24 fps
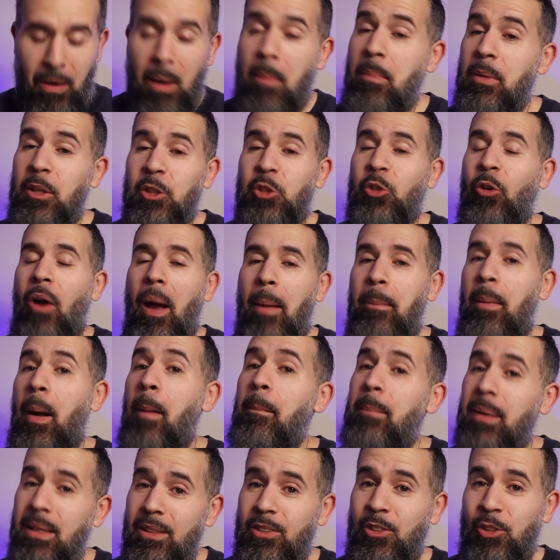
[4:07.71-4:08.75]
I'm gonna try my
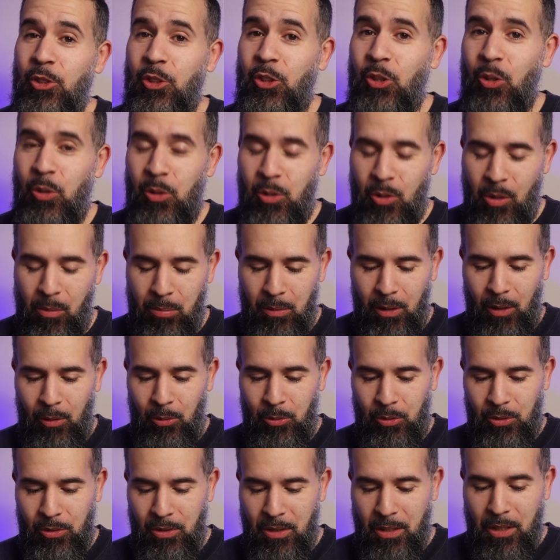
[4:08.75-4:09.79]
best to show you up
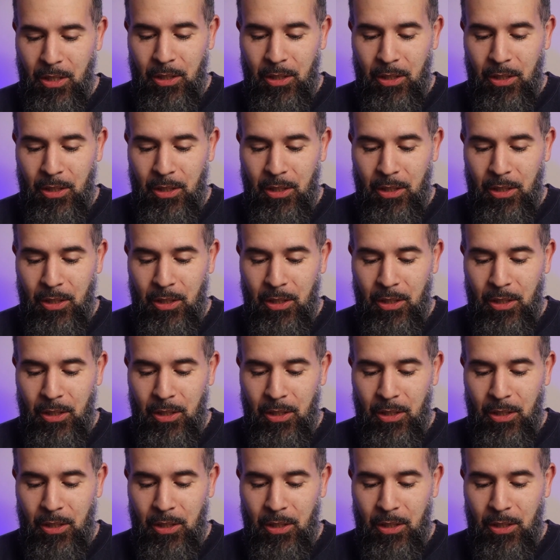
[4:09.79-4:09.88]
close.